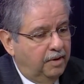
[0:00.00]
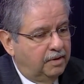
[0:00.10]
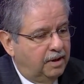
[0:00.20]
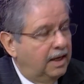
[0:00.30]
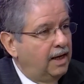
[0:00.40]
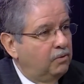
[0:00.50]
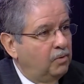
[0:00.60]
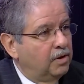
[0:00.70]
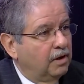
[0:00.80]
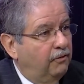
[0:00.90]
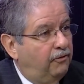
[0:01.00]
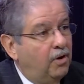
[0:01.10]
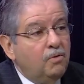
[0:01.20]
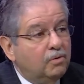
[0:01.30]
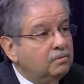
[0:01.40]
Today, with a
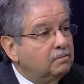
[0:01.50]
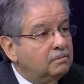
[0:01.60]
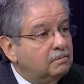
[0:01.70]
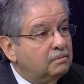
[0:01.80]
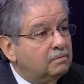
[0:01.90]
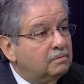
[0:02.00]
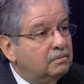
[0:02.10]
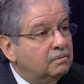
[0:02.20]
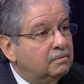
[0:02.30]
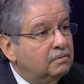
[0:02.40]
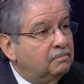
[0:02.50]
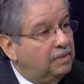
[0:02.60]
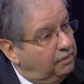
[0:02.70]
phone, maybe